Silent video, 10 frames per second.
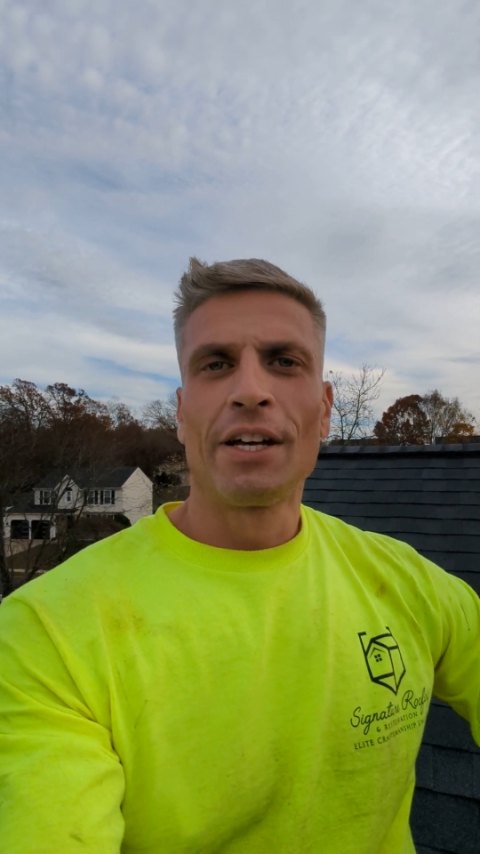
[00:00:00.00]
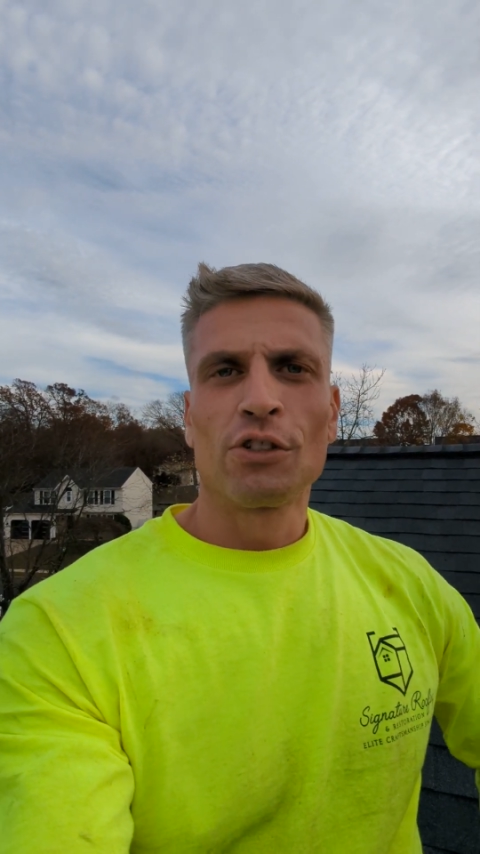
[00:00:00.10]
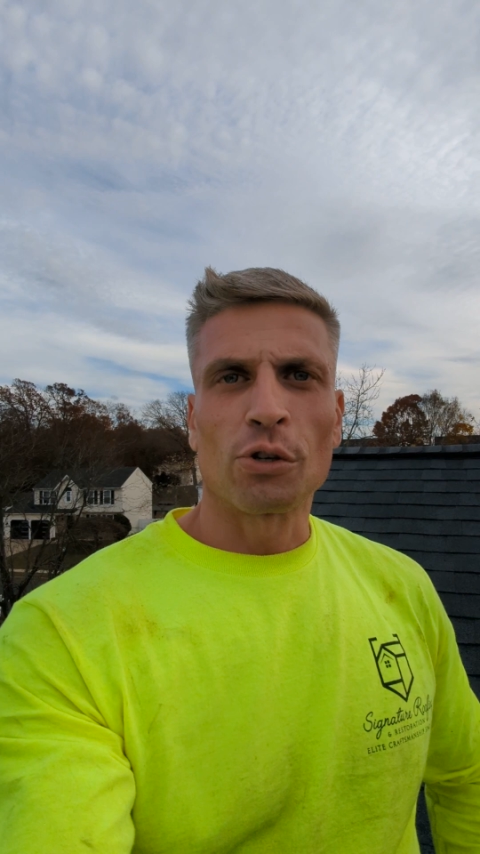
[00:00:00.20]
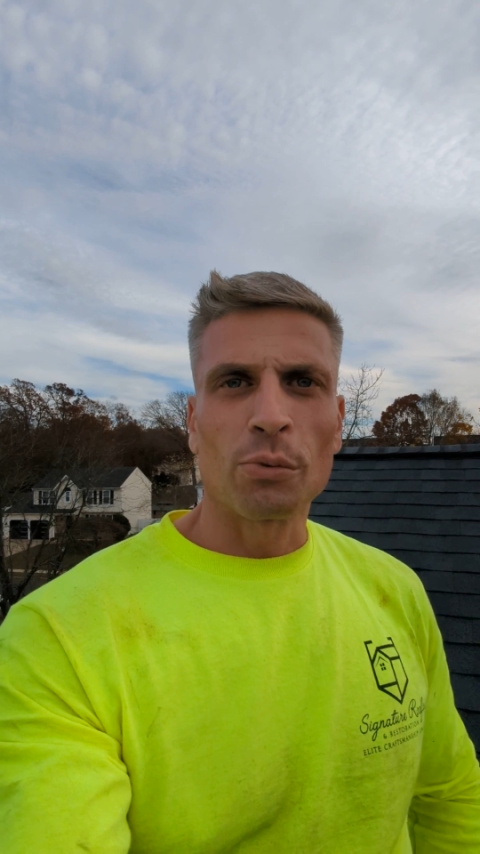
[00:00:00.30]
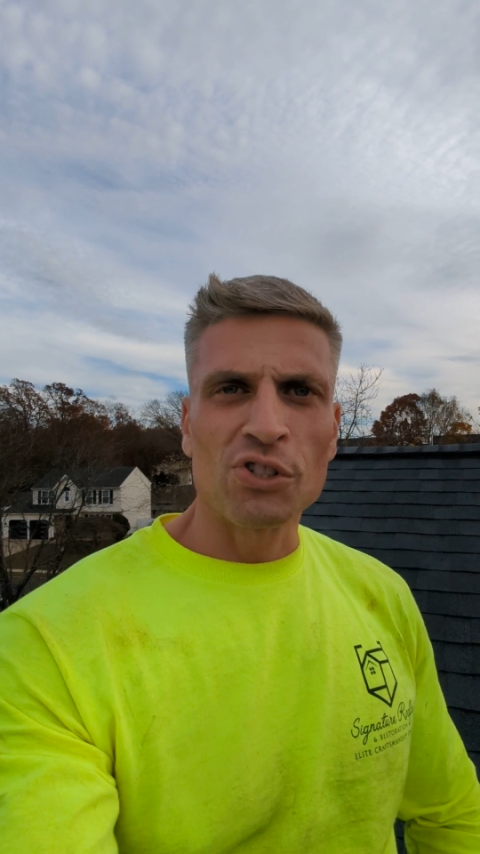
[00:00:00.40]

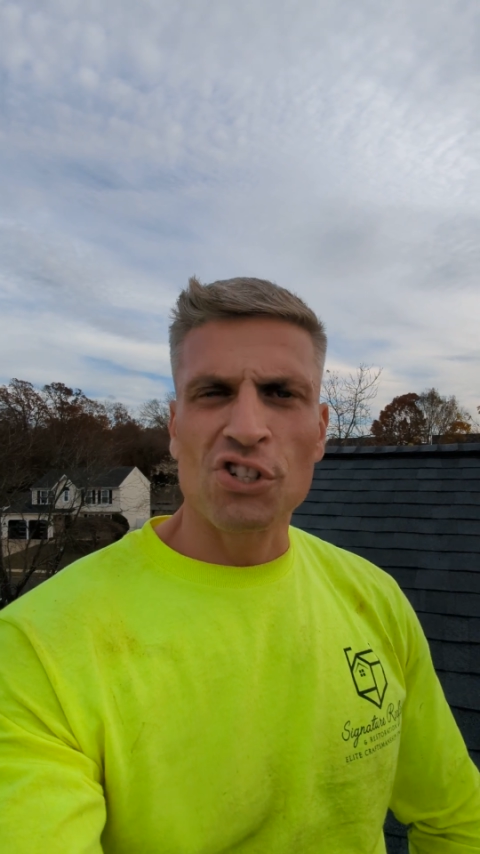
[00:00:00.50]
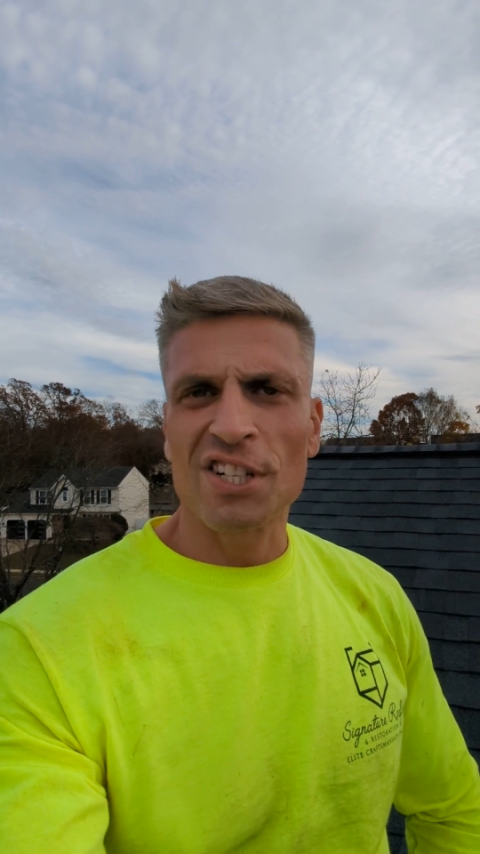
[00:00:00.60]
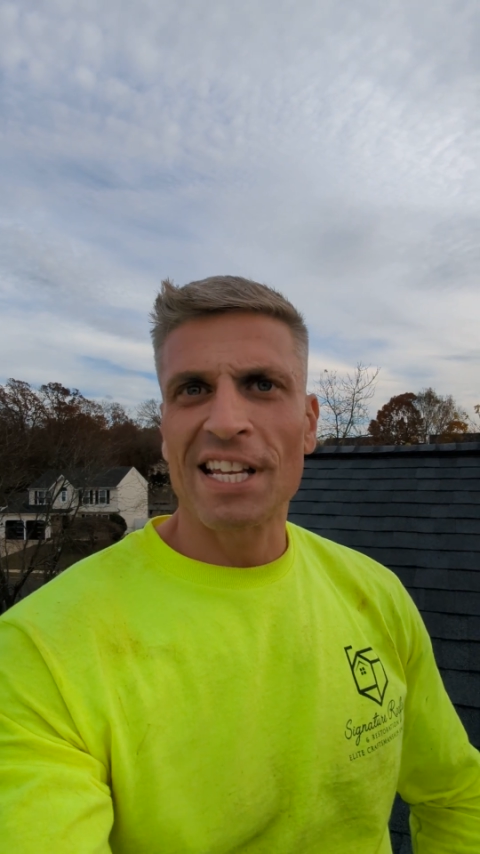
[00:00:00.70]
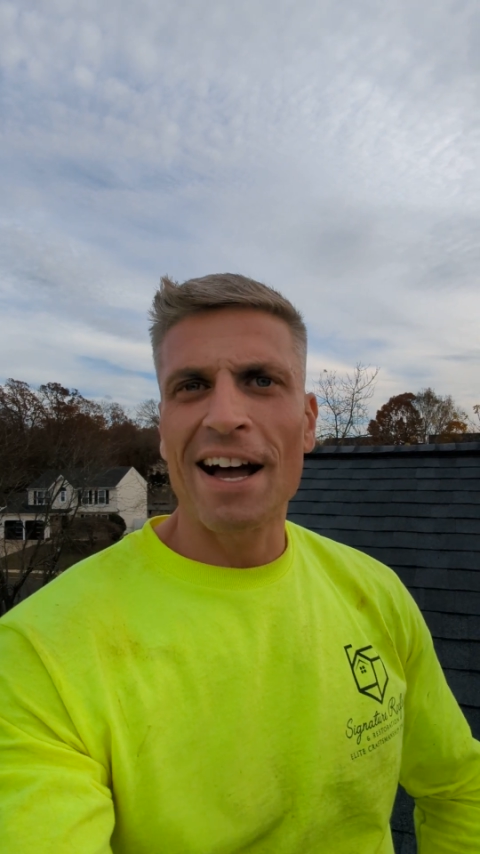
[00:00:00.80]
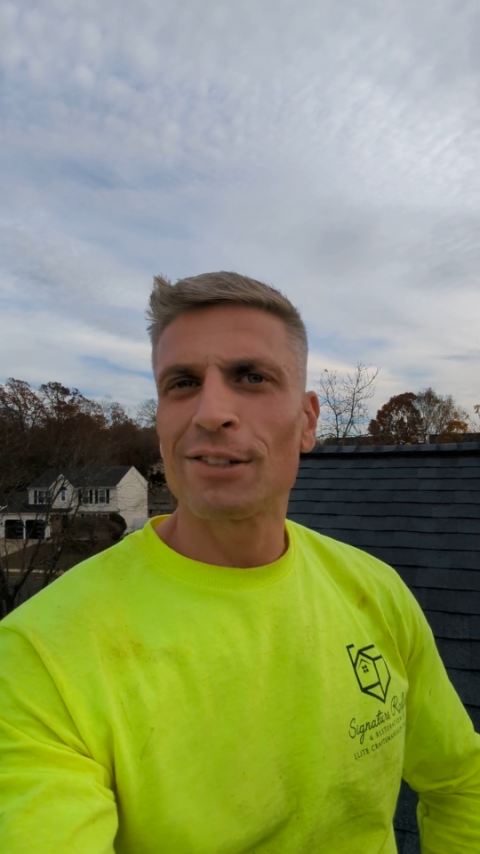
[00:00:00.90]
So it was
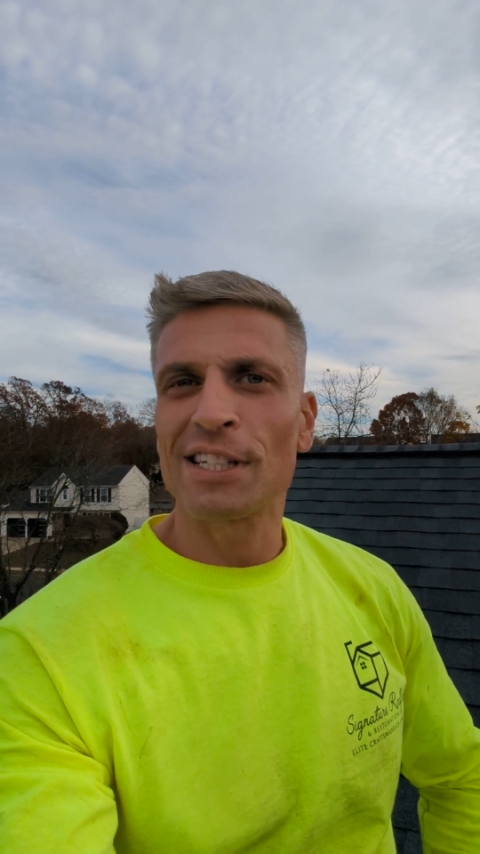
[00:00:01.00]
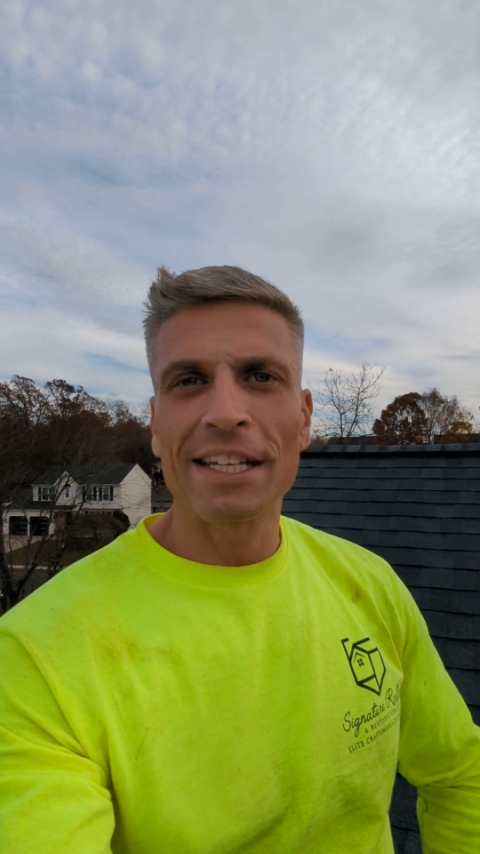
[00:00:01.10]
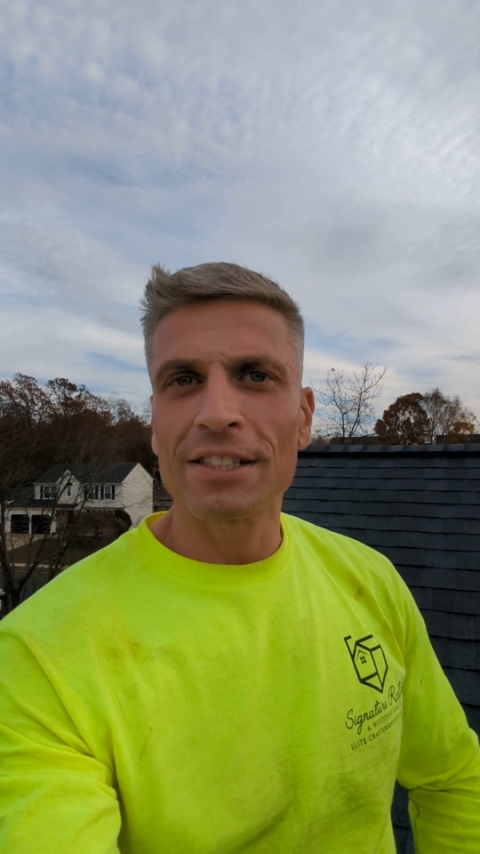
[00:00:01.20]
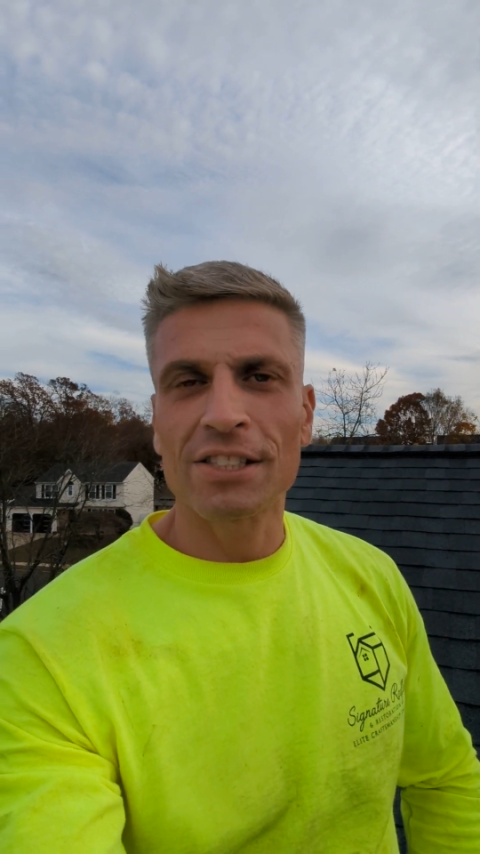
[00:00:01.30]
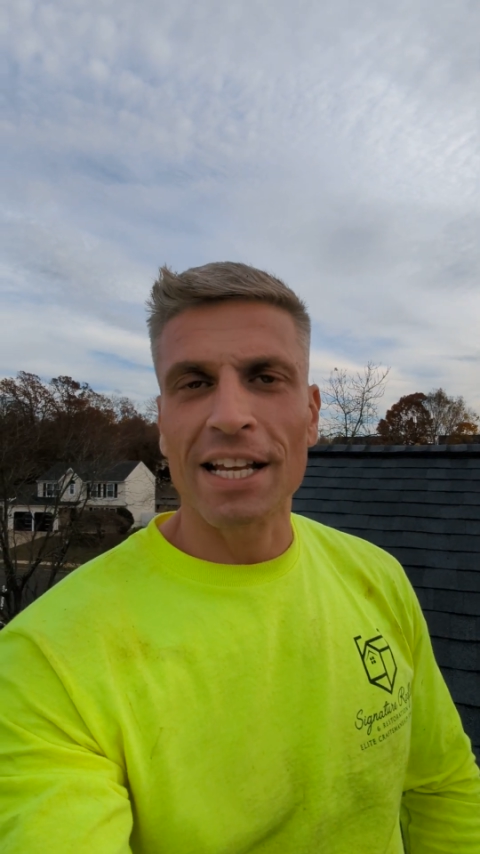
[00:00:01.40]
just housing
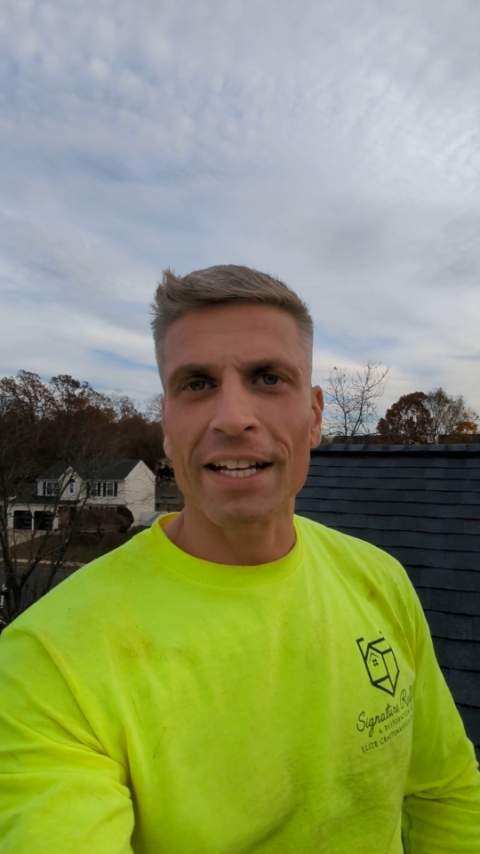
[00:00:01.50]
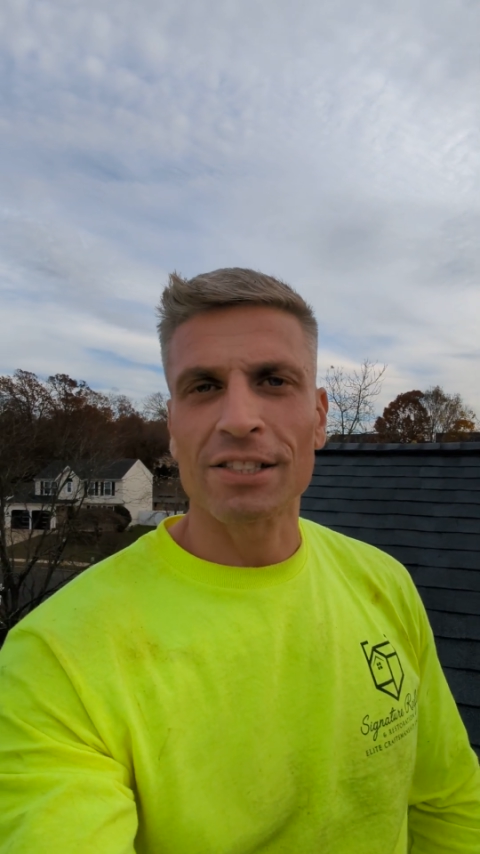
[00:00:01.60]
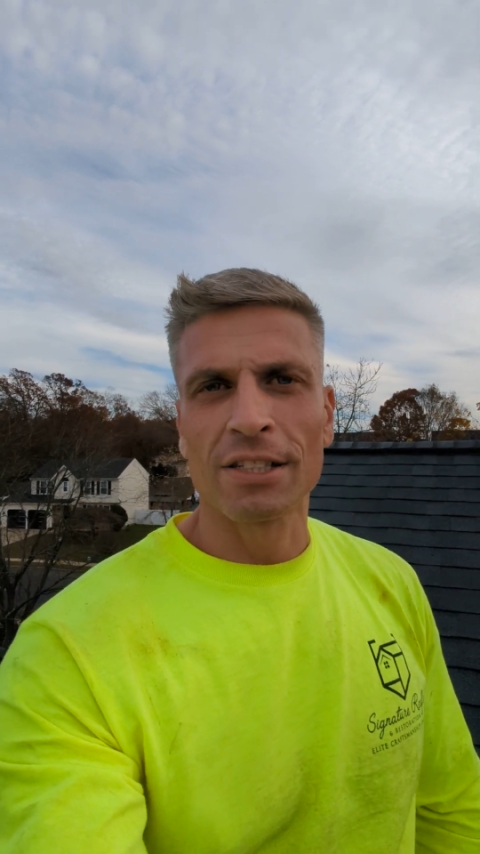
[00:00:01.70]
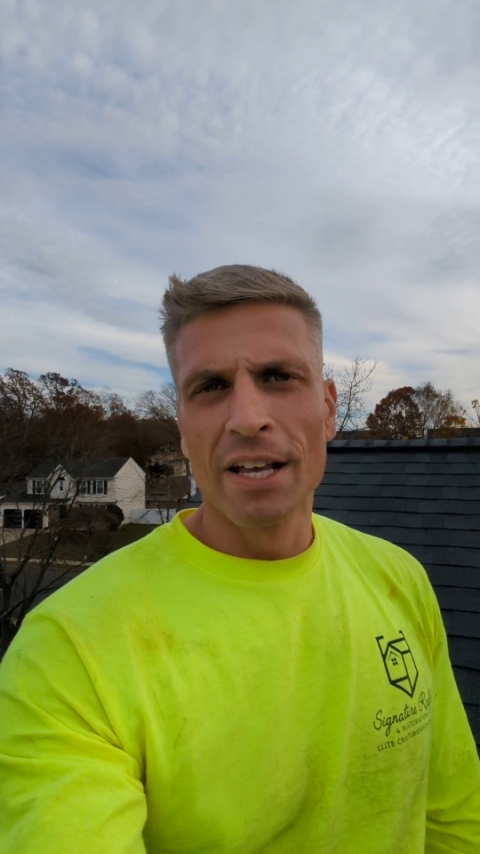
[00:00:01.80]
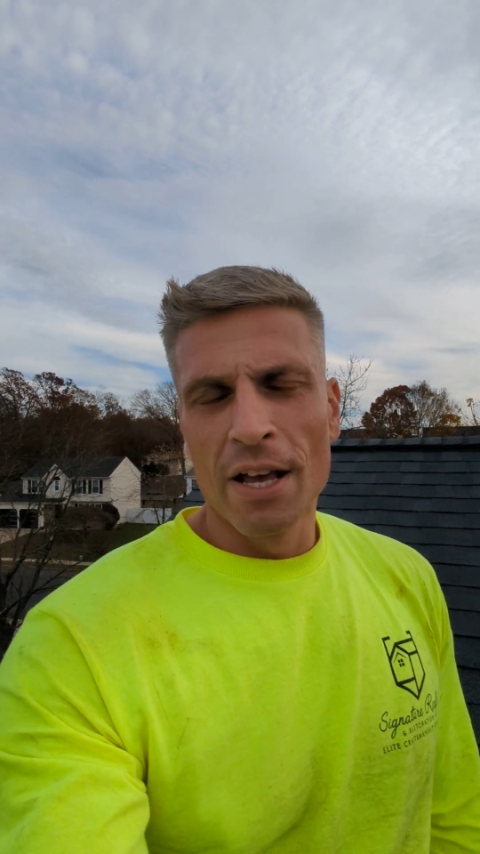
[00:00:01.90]
insects,